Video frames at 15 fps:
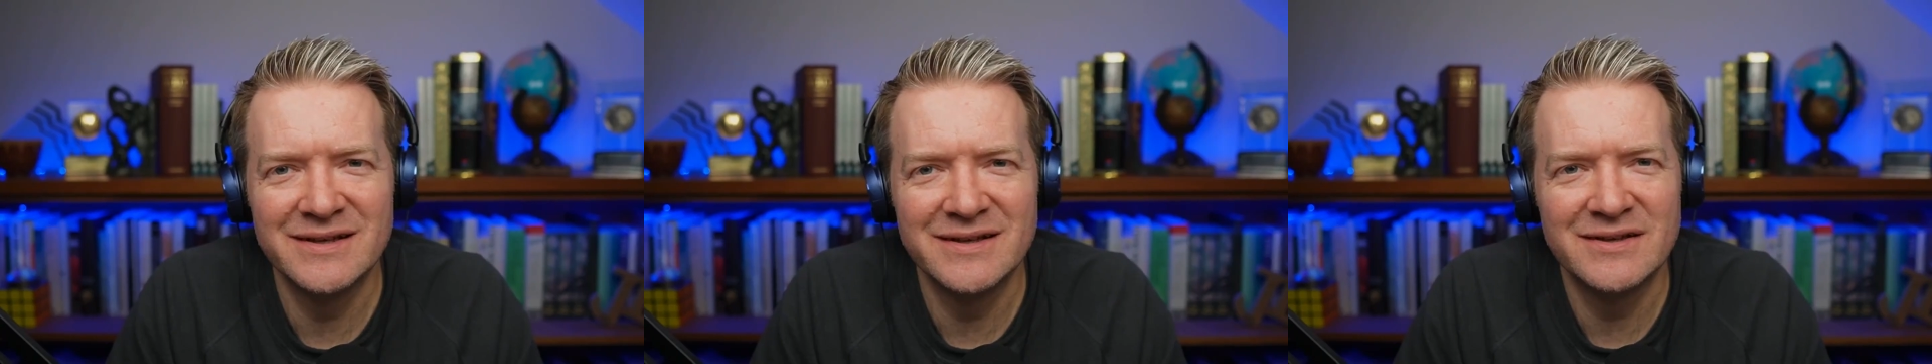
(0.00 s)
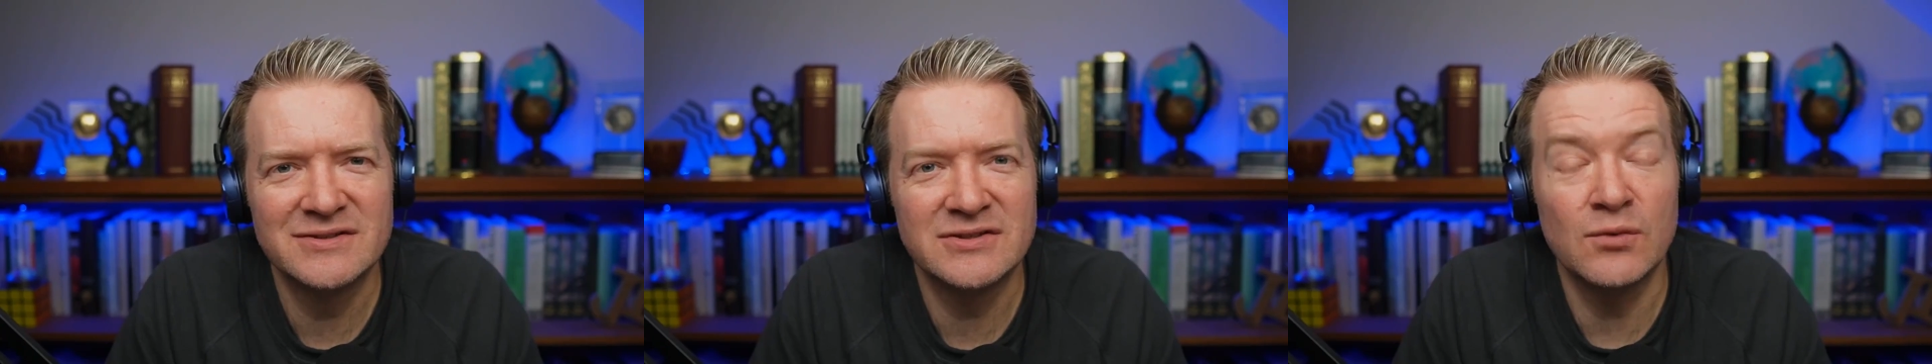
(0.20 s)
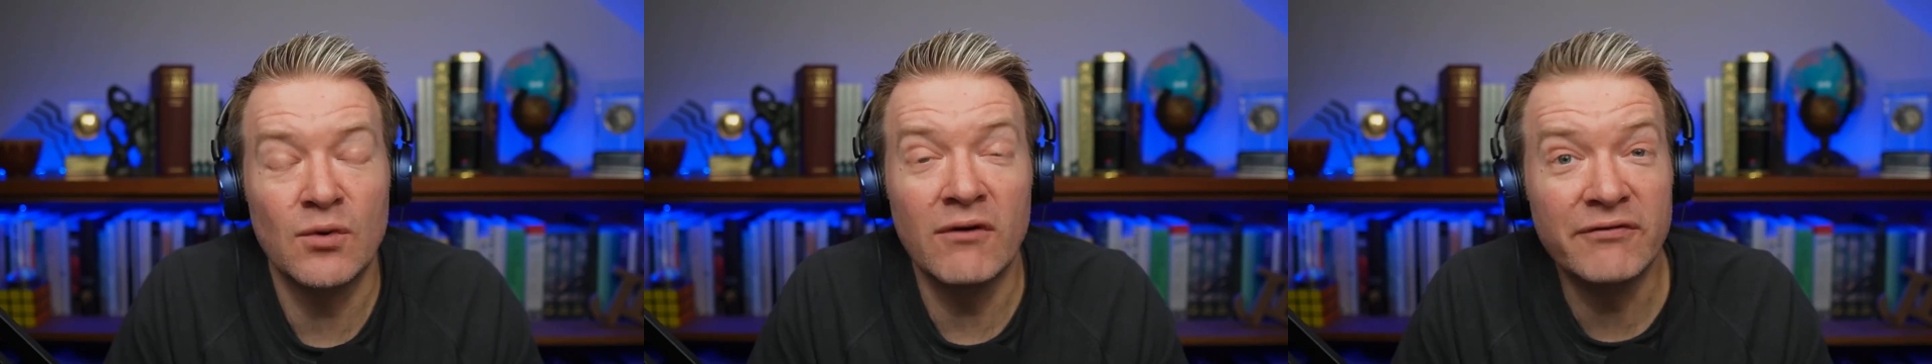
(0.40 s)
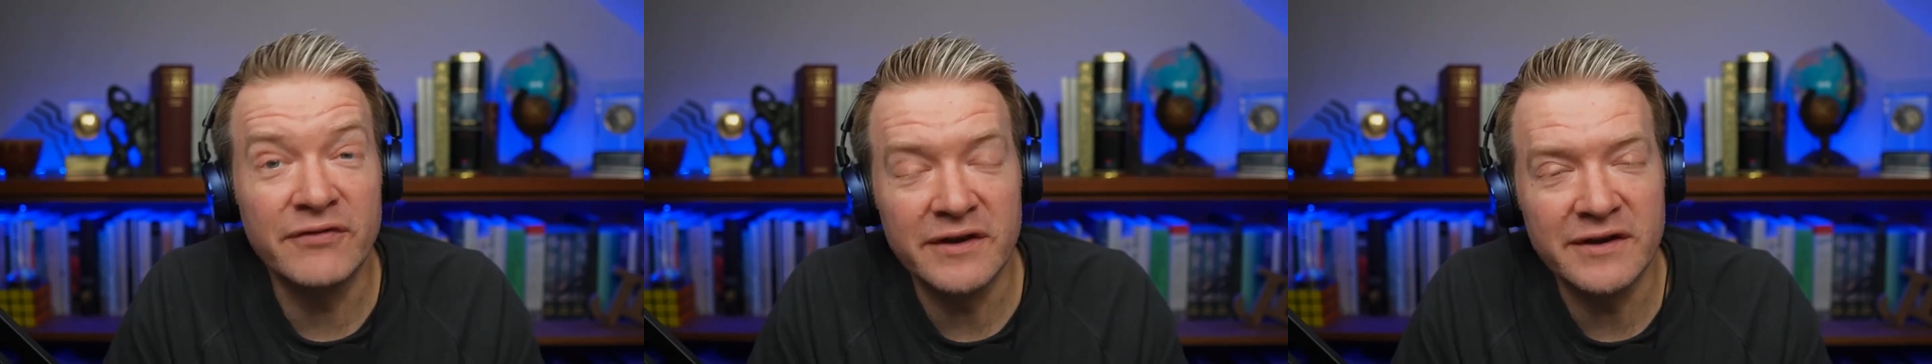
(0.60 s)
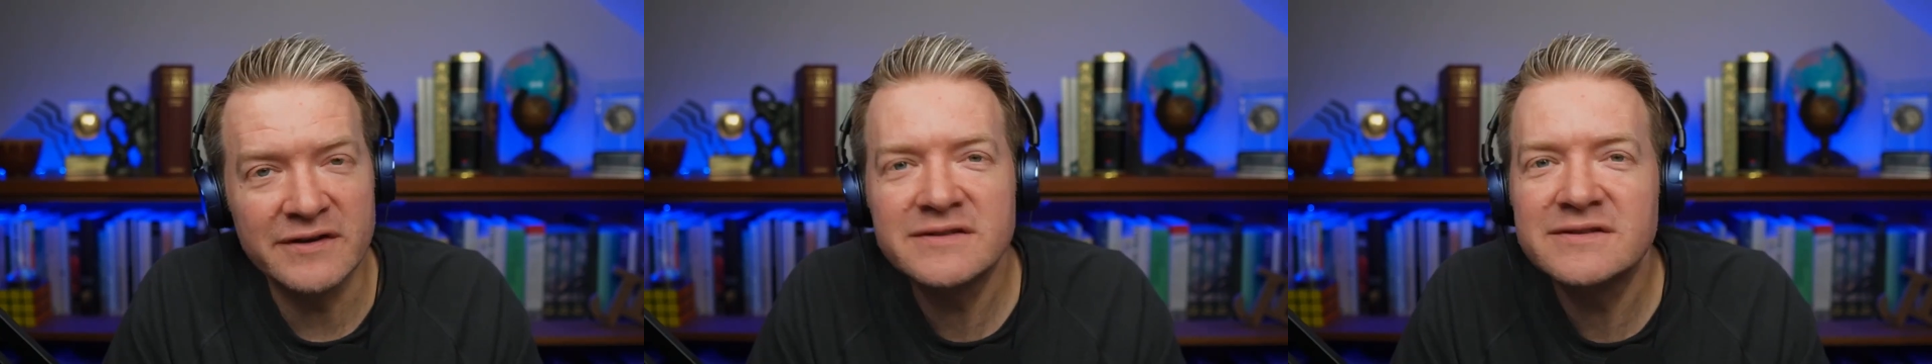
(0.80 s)
so
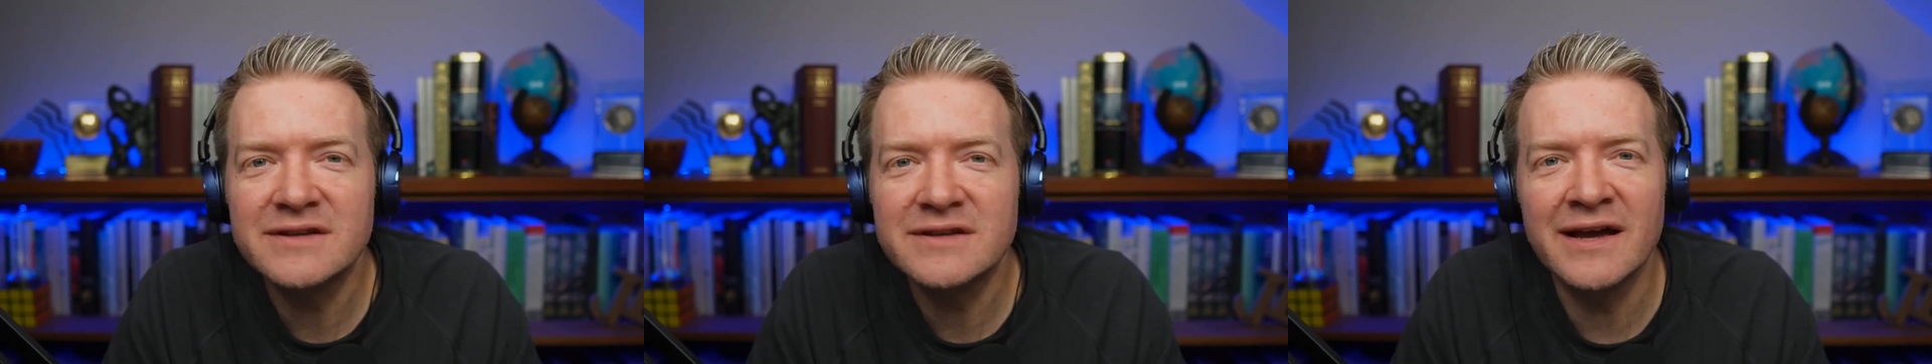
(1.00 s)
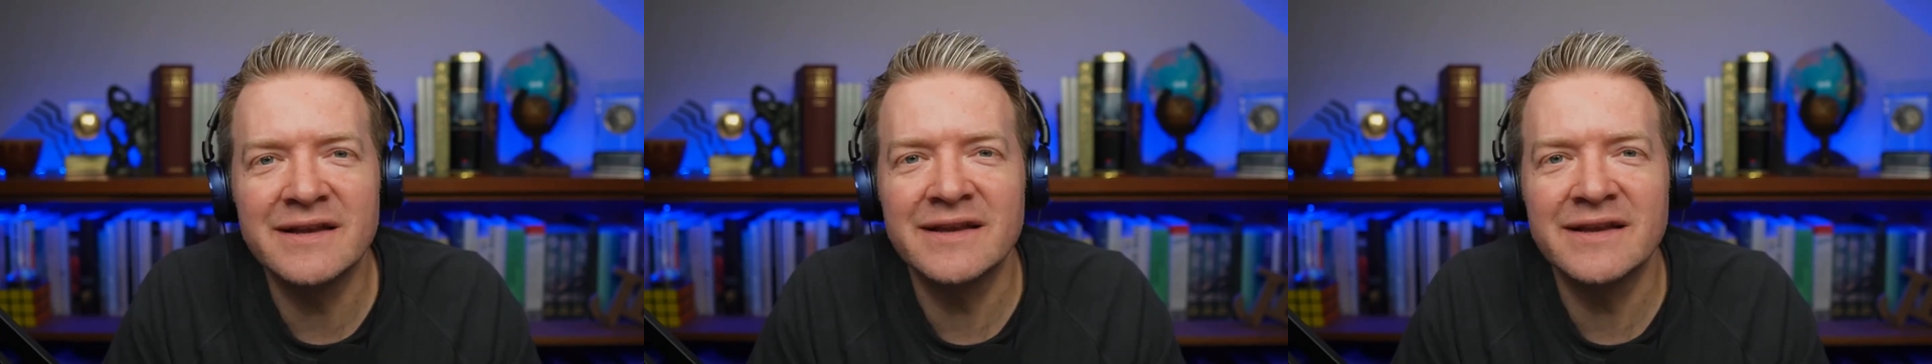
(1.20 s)
obvious and